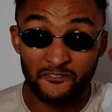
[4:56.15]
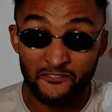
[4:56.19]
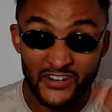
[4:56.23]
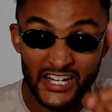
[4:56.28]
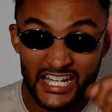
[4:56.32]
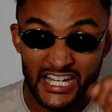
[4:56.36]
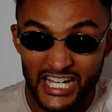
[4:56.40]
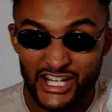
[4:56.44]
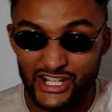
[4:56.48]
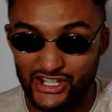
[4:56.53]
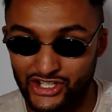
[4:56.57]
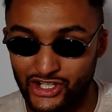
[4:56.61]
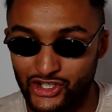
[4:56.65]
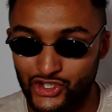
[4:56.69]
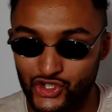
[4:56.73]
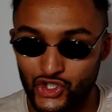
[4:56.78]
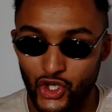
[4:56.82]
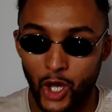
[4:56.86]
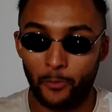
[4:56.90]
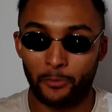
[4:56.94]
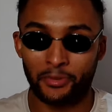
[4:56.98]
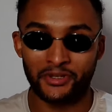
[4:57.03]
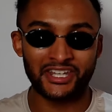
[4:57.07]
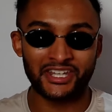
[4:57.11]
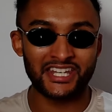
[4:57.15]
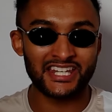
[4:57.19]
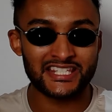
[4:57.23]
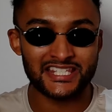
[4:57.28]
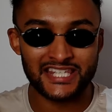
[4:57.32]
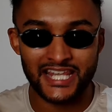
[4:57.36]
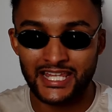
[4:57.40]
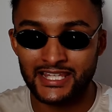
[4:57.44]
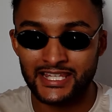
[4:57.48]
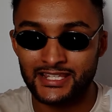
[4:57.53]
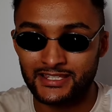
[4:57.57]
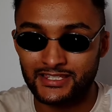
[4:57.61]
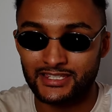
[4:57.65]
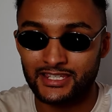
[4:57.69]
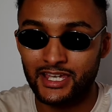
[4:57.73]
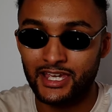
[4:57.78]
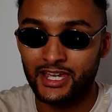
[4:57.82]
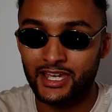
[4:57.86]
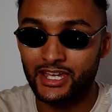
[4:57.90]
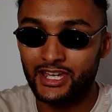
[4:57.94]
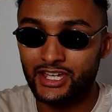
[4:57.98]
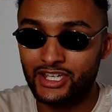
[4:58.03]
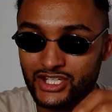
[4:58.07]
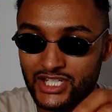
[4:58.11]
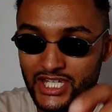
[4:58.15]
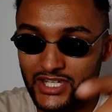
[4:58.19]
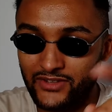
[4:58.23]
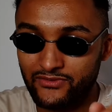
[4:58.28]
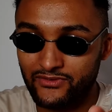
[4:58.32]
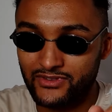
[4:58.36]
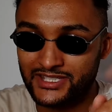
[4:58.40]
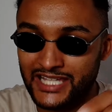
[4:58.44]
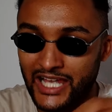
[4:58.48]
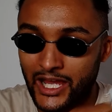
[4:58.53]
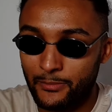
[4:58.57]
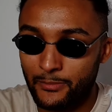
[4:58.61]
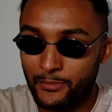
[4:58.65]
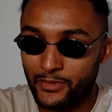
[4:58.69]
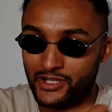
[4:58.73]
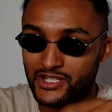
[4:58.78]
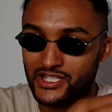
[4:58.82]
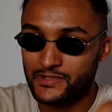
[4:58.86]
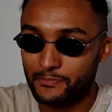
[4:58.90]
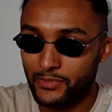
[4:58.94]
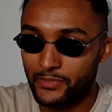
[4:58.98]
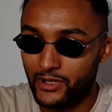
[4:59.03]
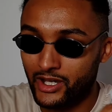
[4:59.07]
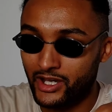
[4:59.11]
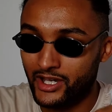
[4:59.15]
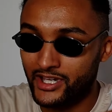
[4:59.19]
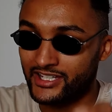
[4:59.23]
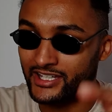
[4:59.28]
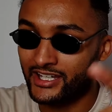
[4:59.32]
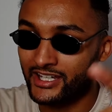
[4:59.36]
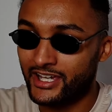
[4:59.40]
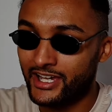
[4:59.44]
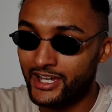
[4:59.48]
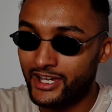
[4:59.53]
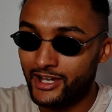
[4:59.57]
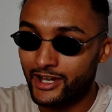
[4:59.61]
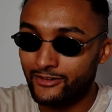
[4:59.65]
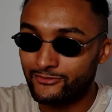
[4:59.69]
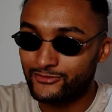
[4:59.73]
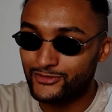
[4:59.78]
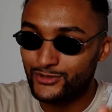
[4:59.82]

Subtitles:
Finish the job. And this sends shivers down my spine. I've